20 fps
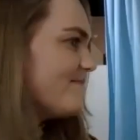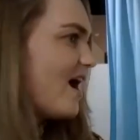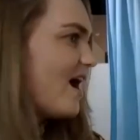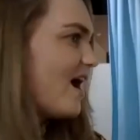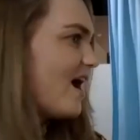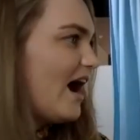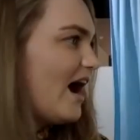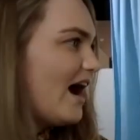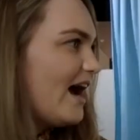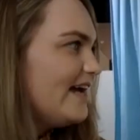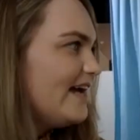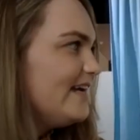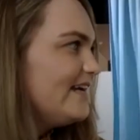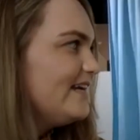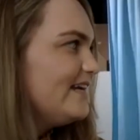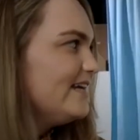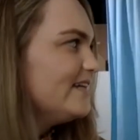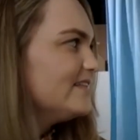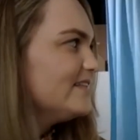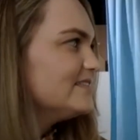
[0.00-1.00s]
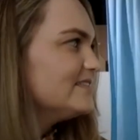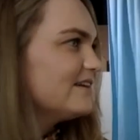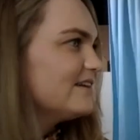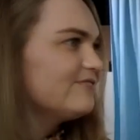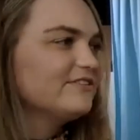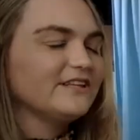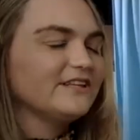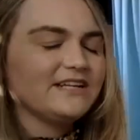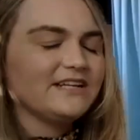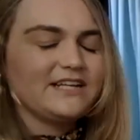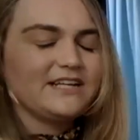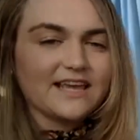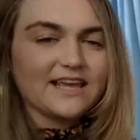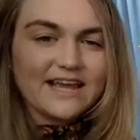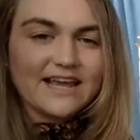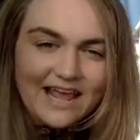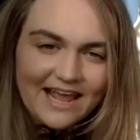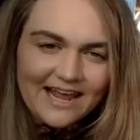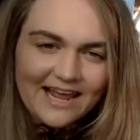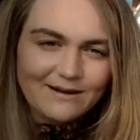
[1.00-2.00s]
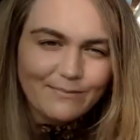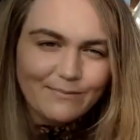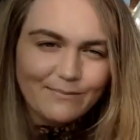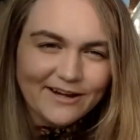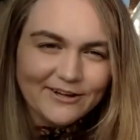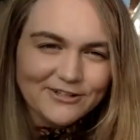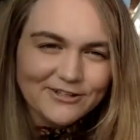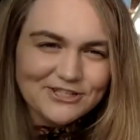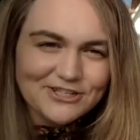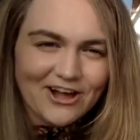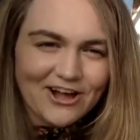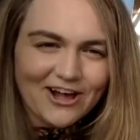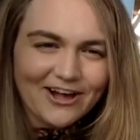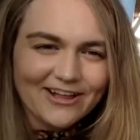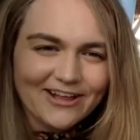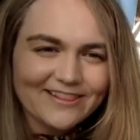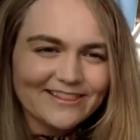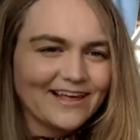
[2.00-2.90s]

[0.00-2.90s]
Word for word: I definitely need like a hand miter saw.